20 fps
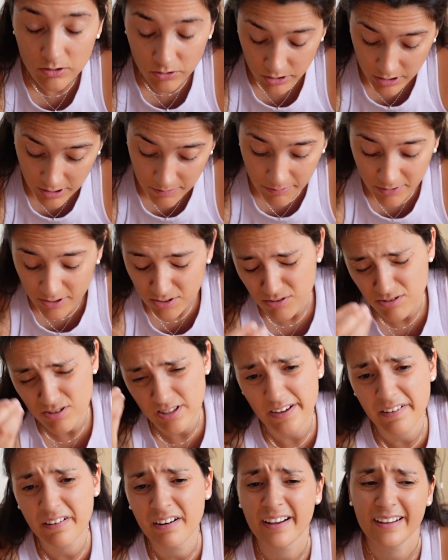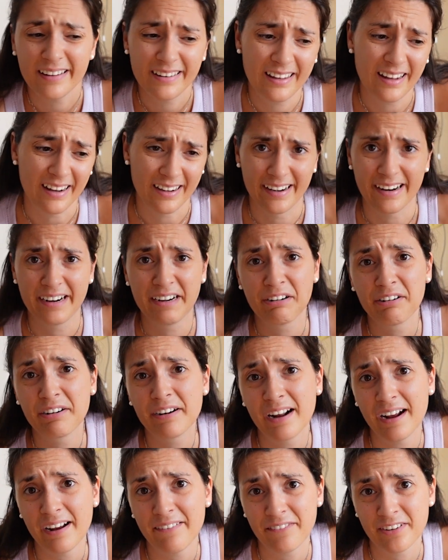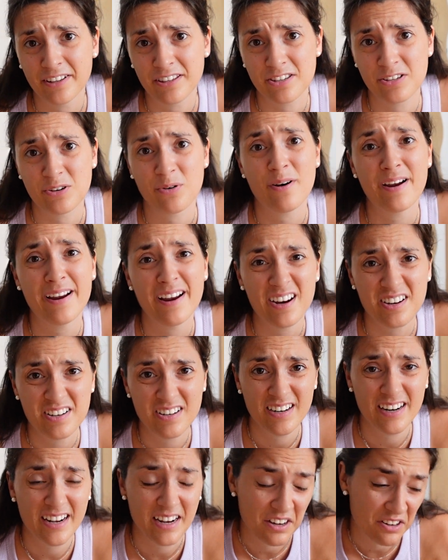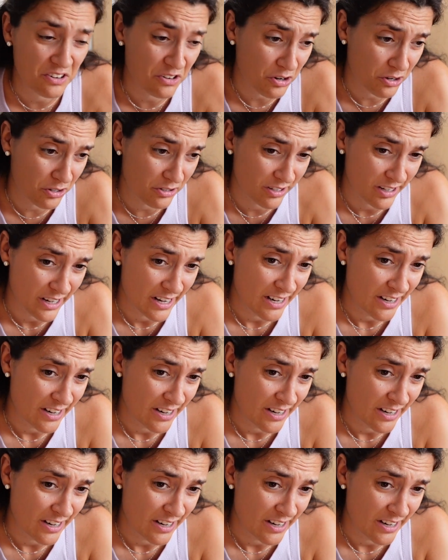or zippers or stuff like that. I don't have it, so I actually cannot